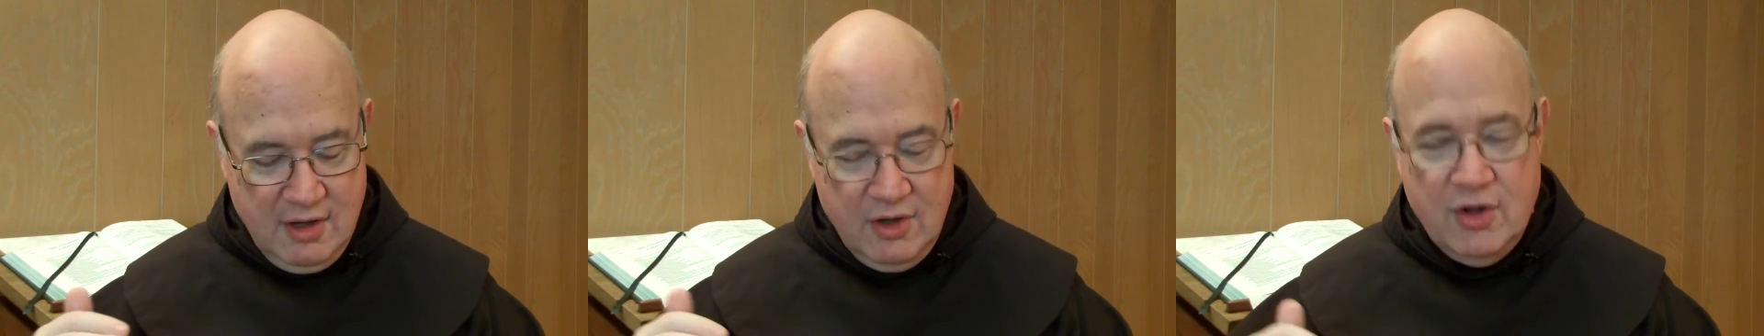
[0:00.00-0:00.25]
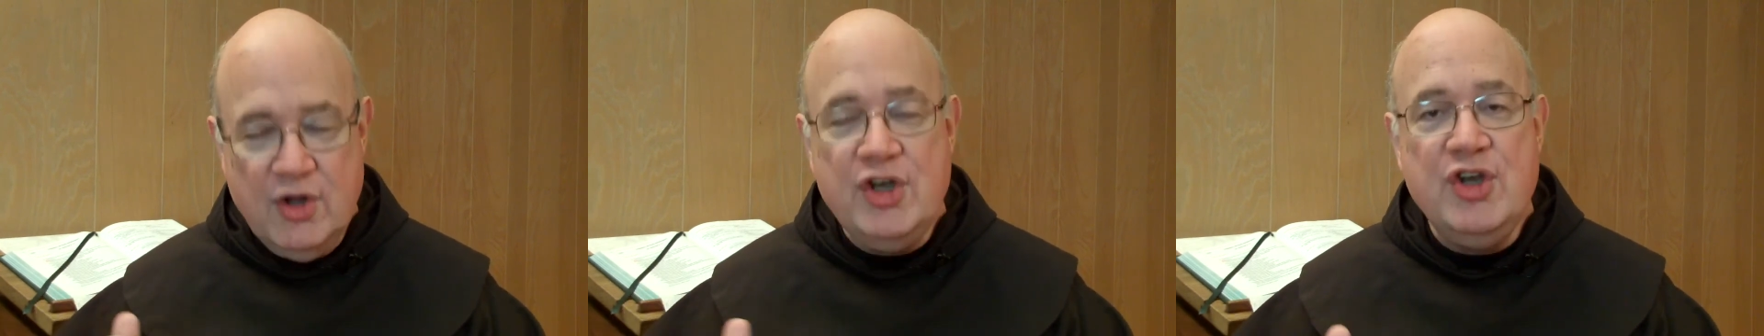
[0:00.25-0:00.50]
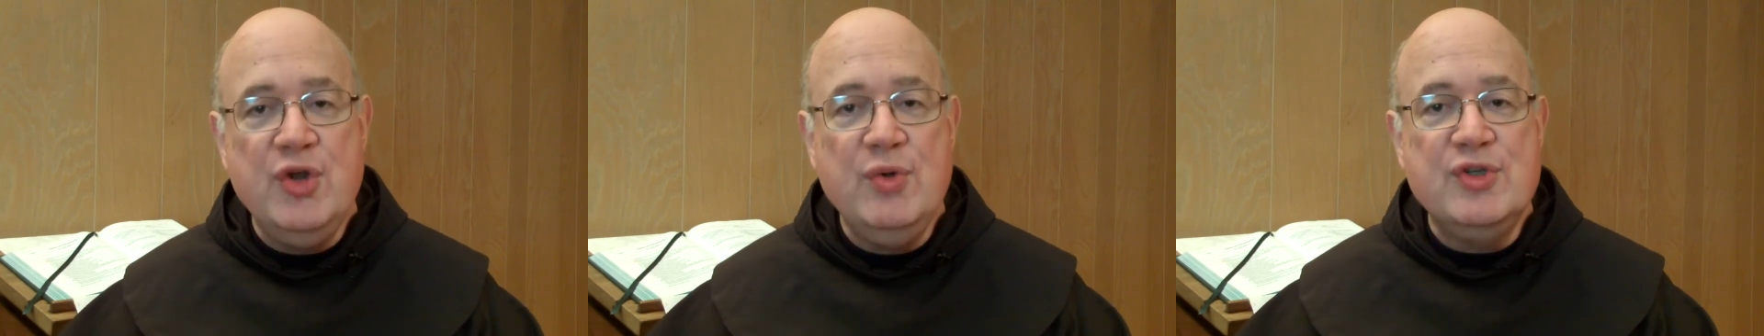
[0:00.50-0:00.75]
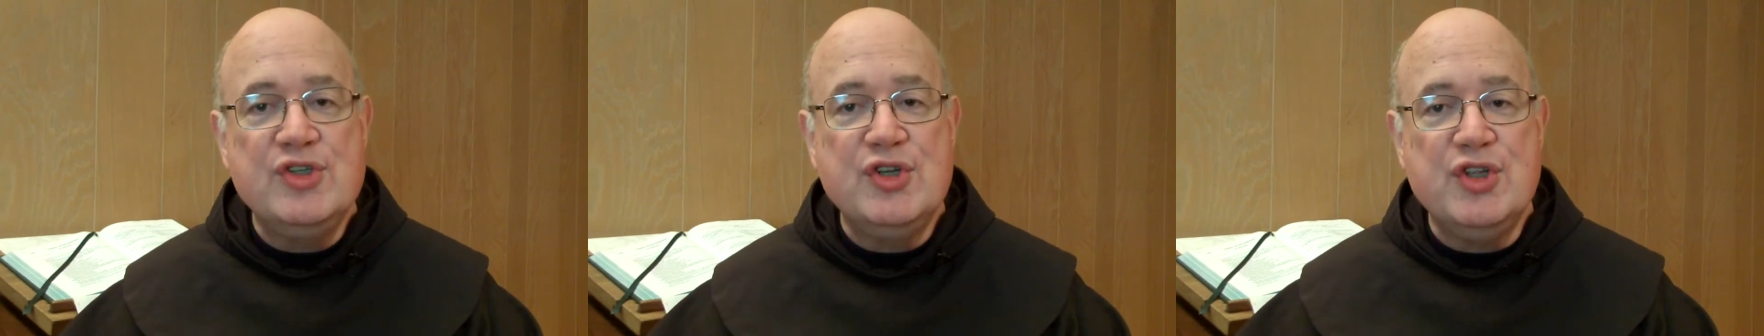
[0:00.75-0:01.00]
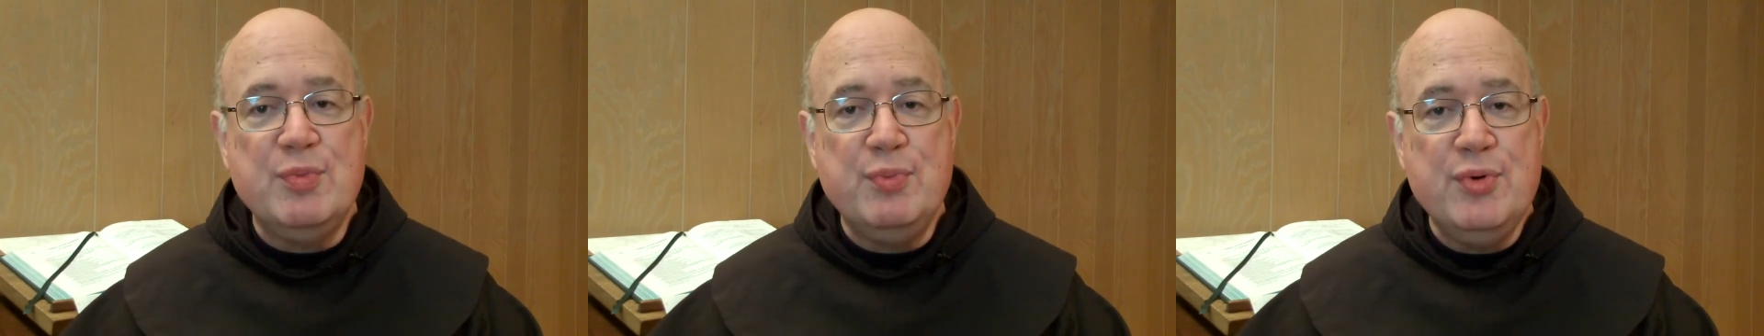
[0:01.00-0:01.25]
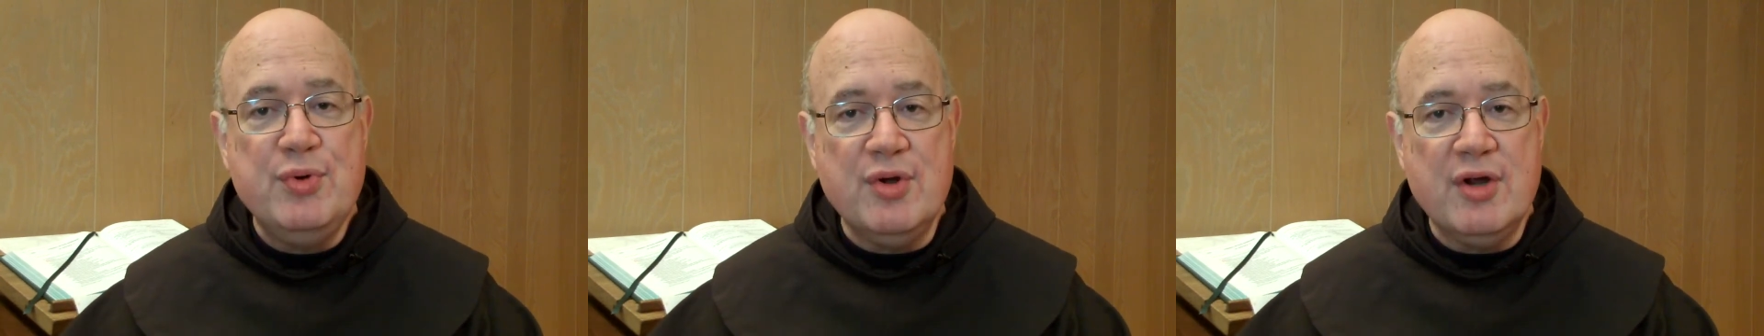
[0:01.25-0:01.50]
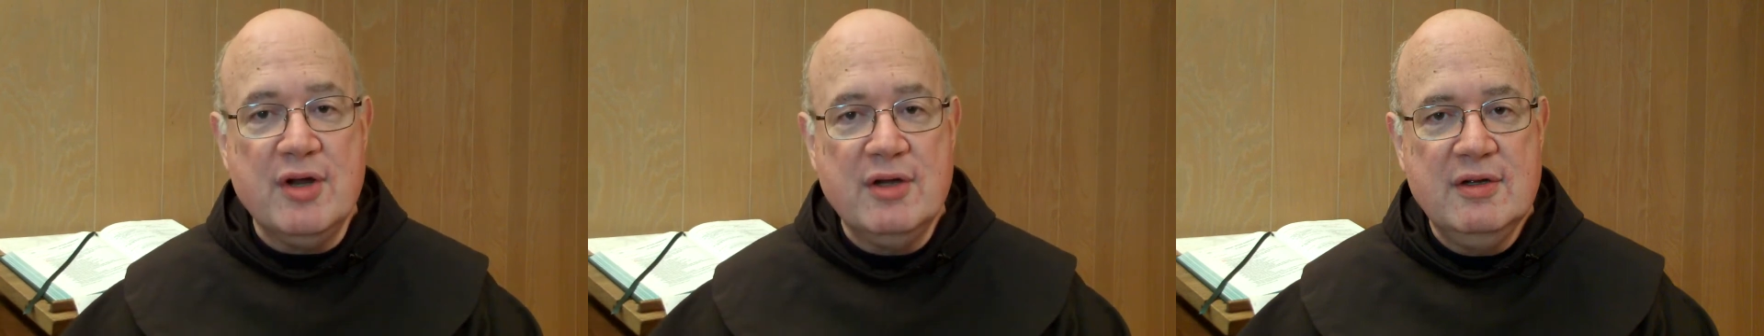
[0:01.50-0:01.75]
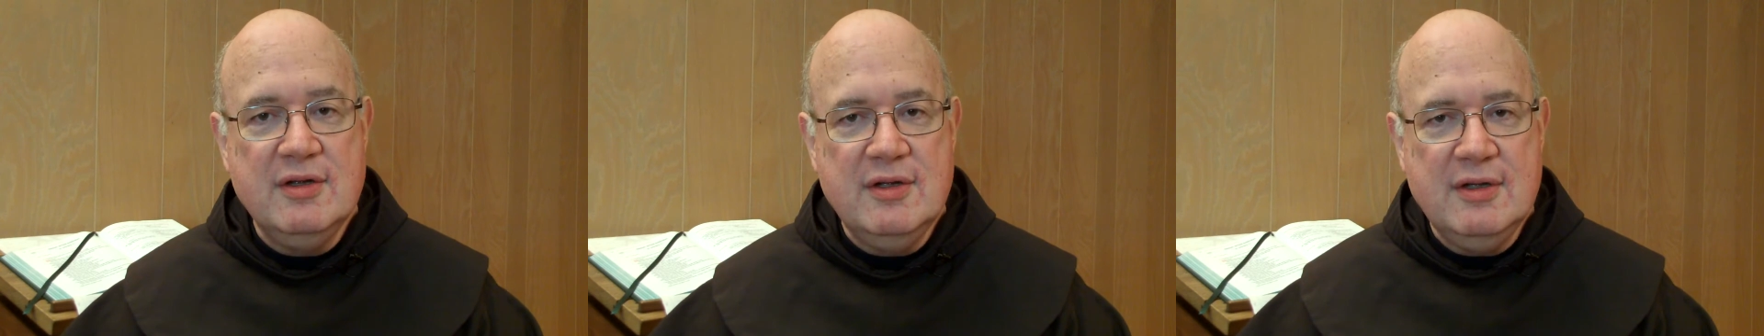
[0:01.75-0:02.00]
good news to the poor,
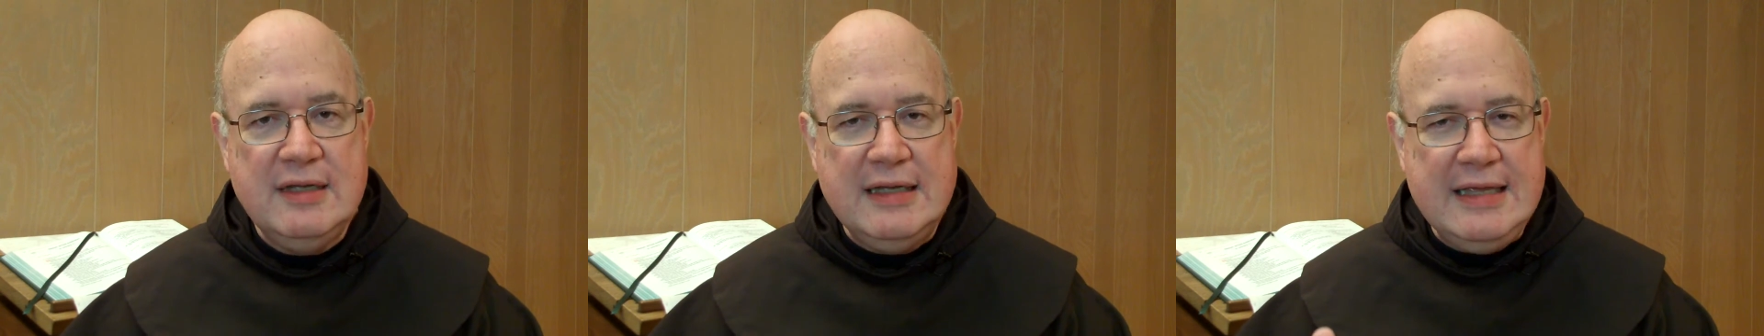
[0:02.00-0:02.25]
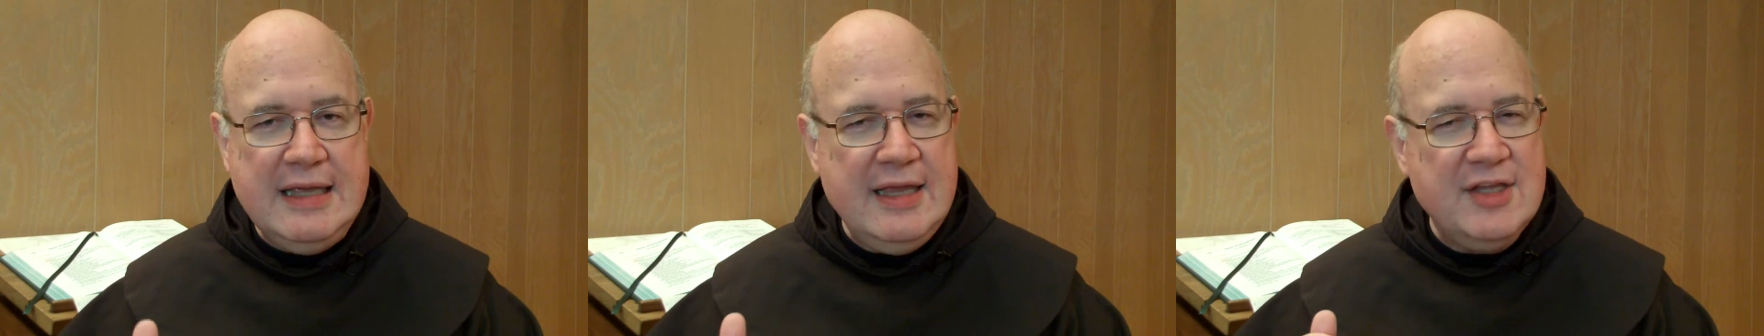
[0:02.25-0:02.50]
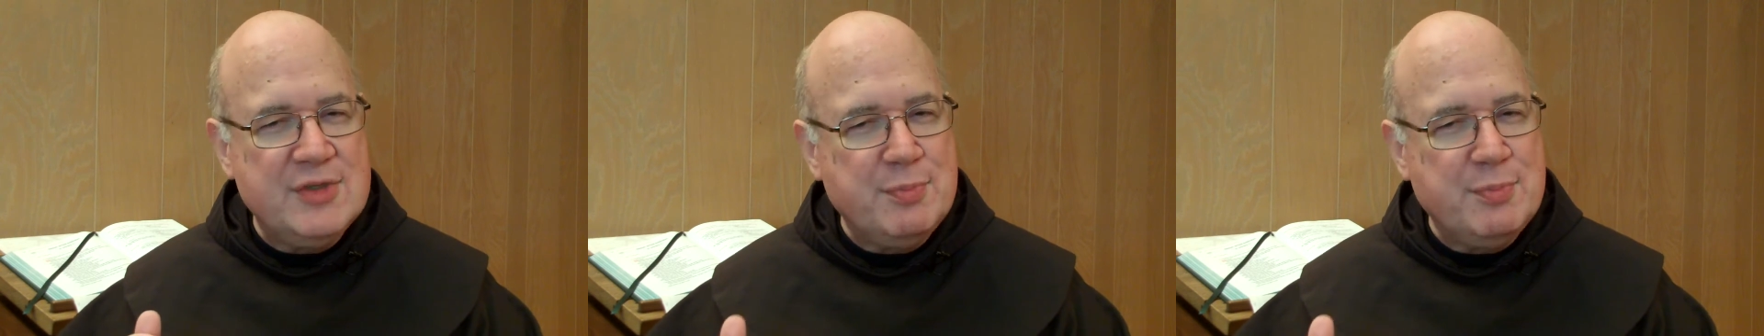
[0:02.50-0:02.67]
is